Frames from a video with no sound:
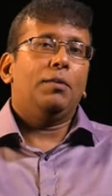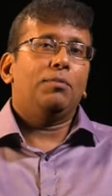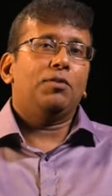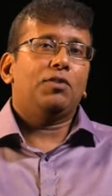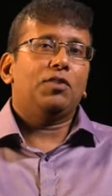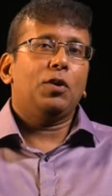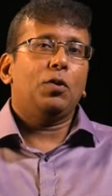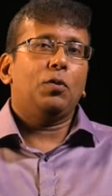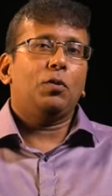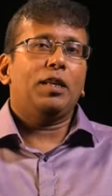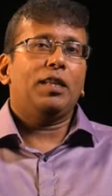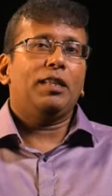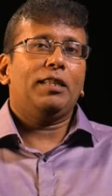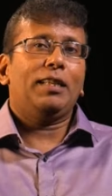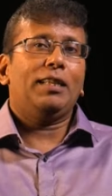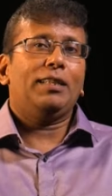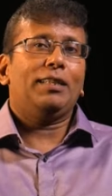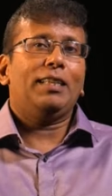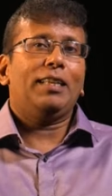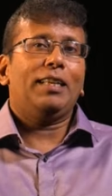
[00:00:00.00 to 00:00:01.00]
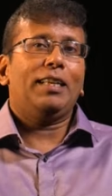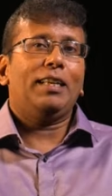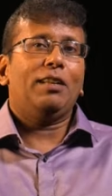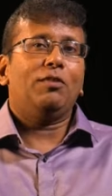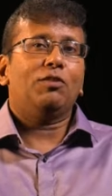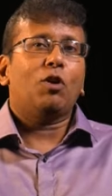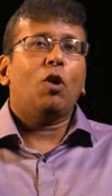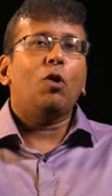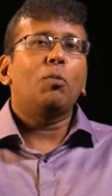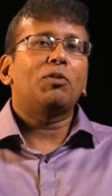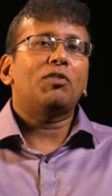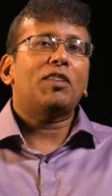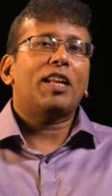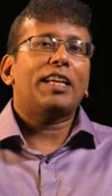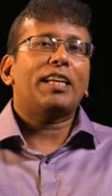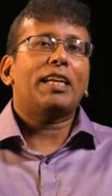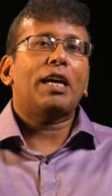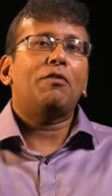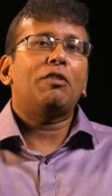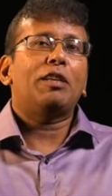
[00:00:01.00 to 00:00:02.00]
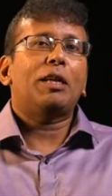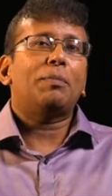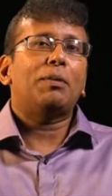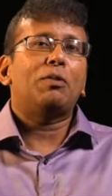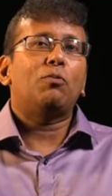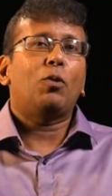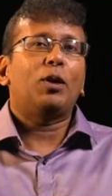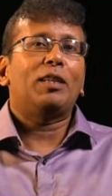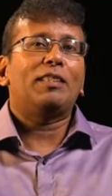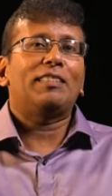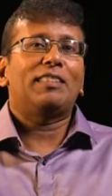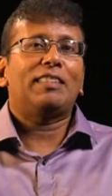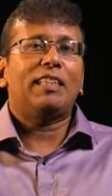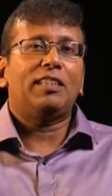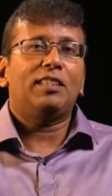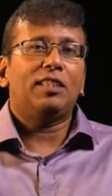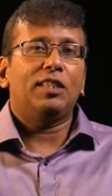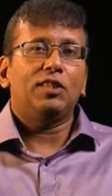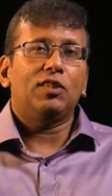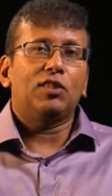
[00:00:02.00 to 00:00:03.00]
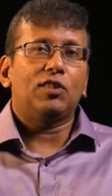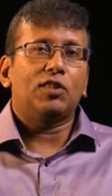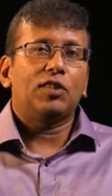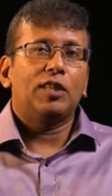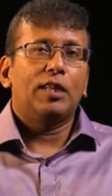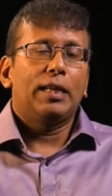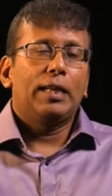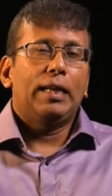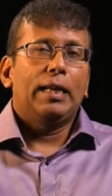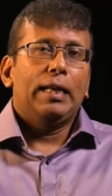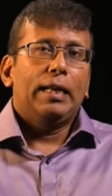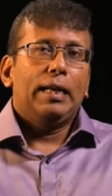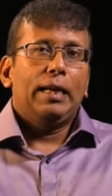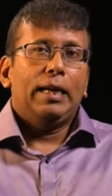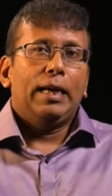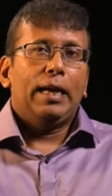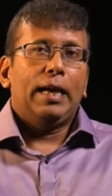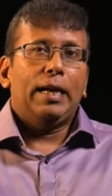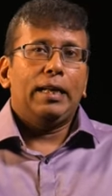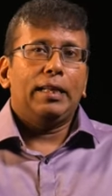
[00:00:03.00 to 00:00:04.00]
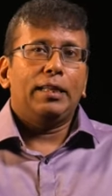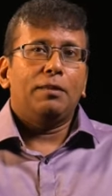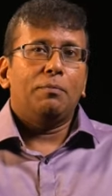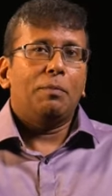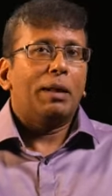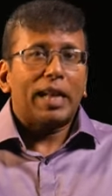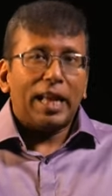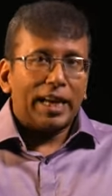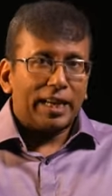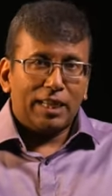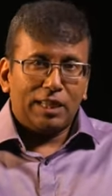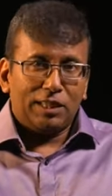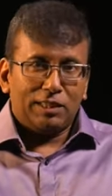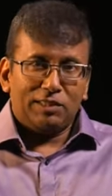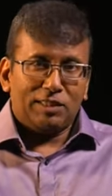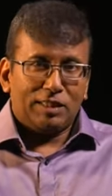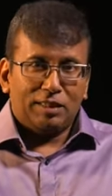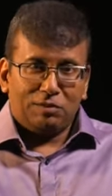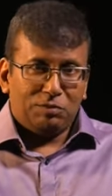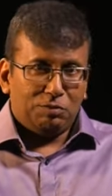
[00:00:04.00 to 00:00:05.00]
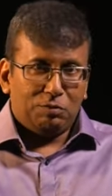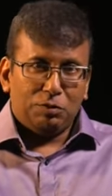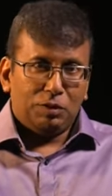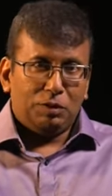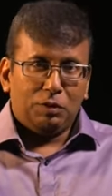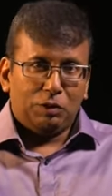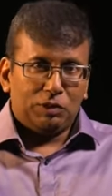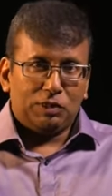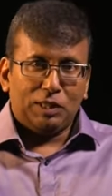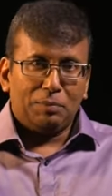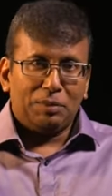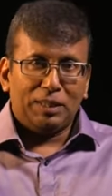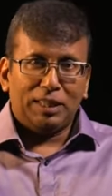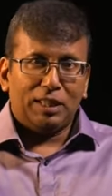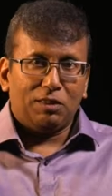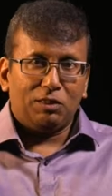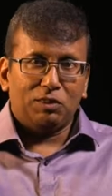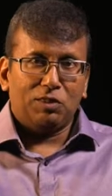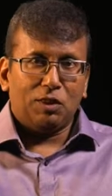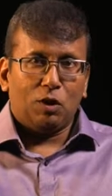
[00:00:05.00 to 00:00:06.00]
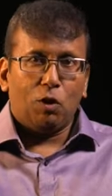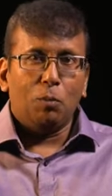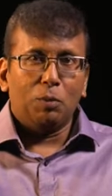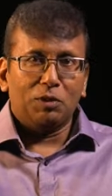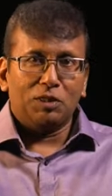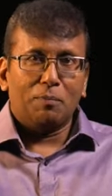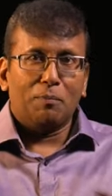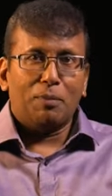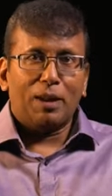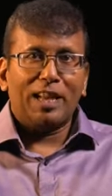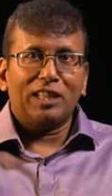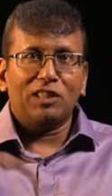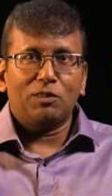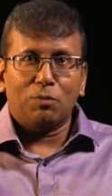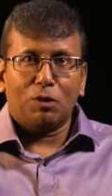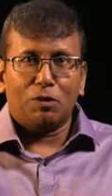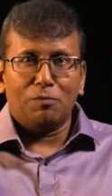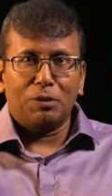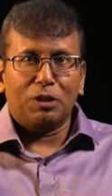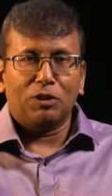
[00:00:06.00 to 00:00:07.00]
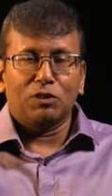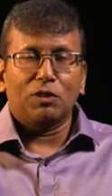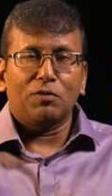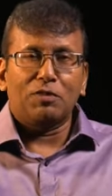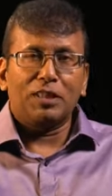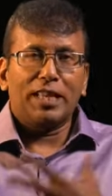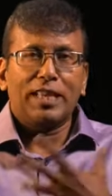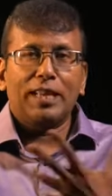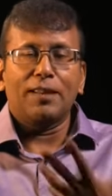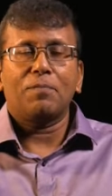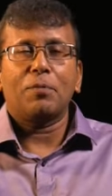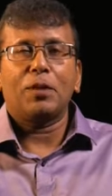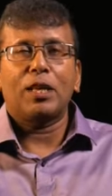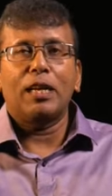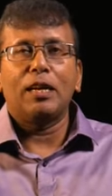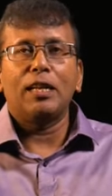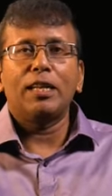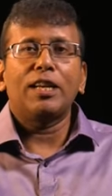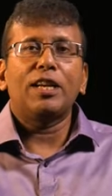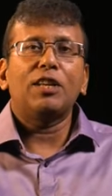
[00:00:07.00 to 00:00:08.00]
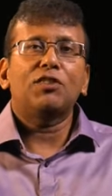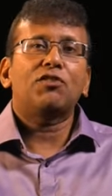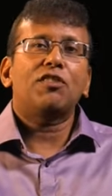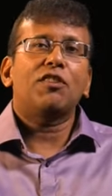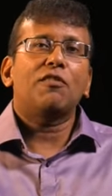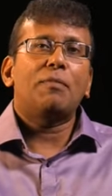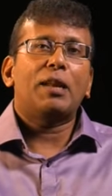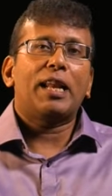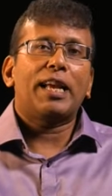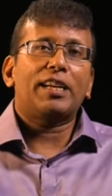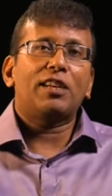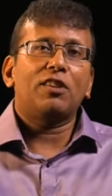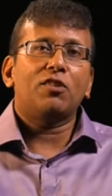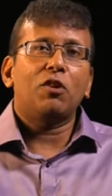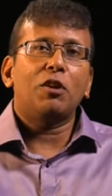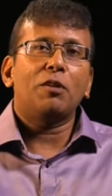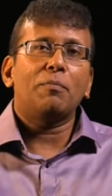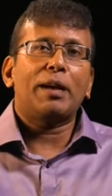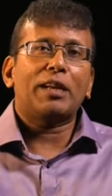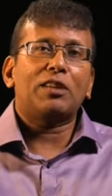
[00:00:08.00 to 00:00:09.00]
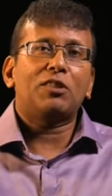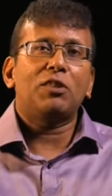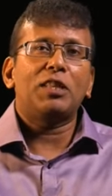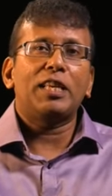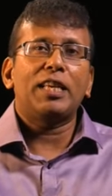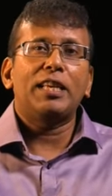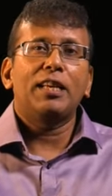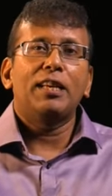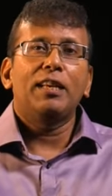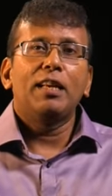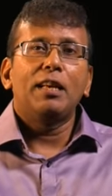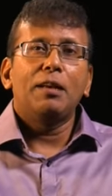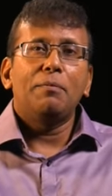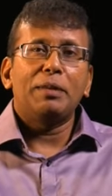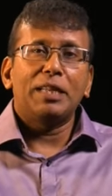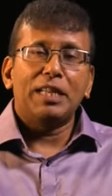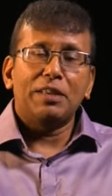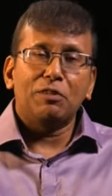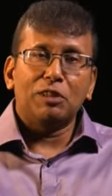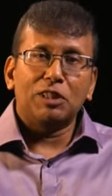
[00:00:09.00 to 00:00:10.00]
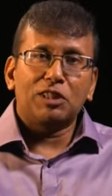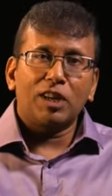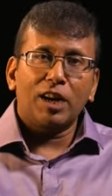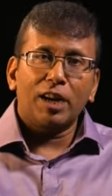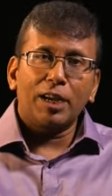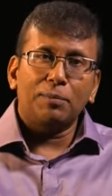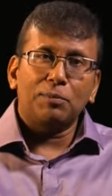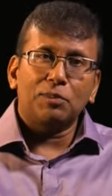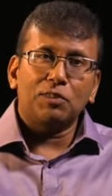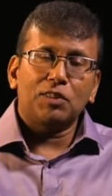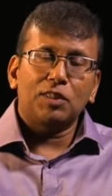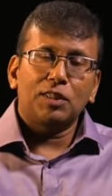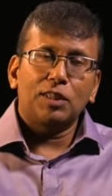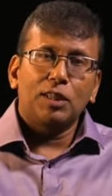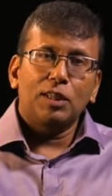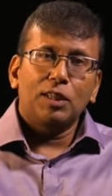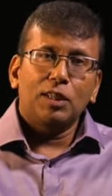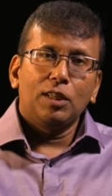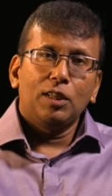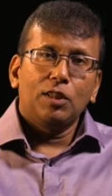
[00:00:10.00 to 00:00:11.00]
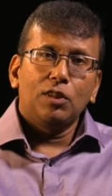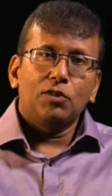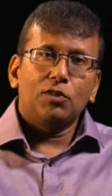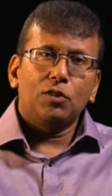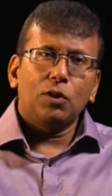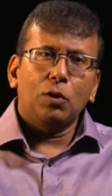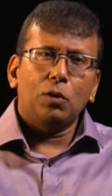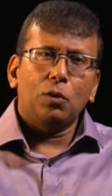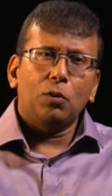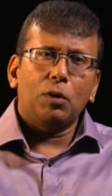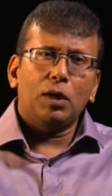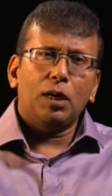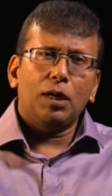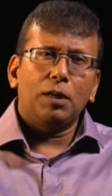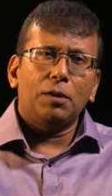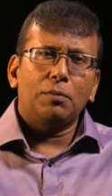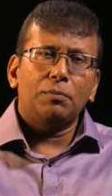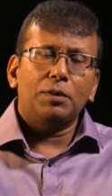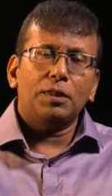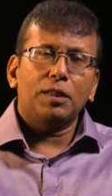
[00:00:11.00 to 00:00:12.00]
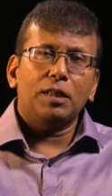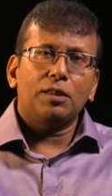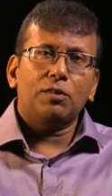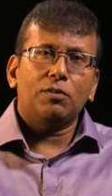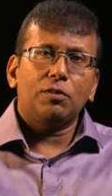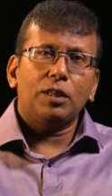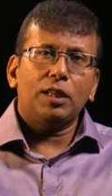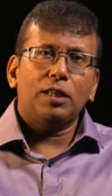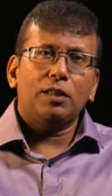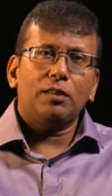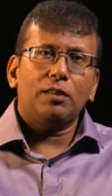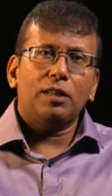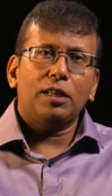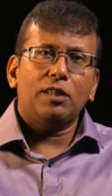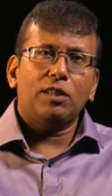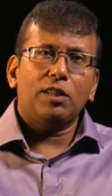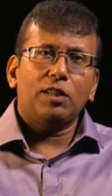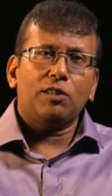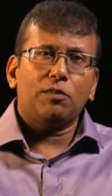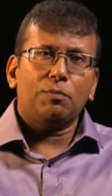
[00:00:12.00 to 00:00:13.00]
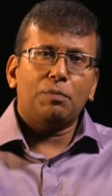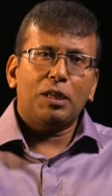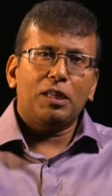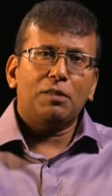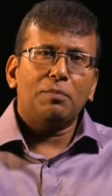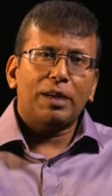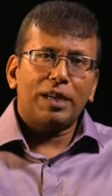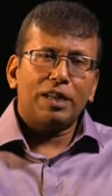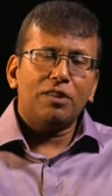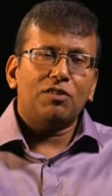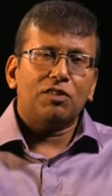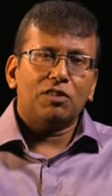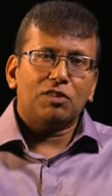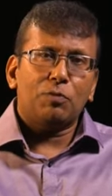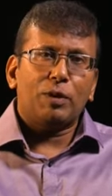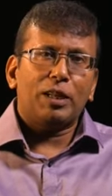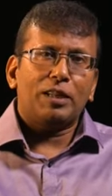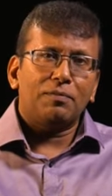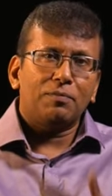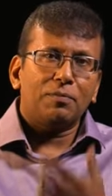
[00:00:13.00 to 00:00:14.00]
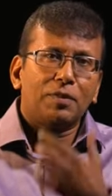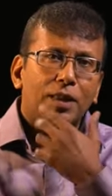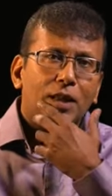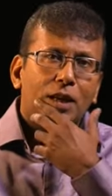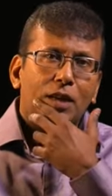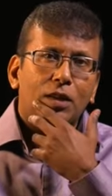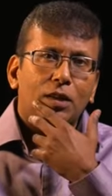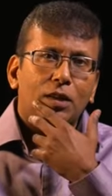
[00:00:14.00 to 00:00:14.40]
So it was almost like covered up in one sentence. And Malacca was something that was almost a blind spot because of the earlier history of Malacca going back to the medieval times. So it spurred my interest when,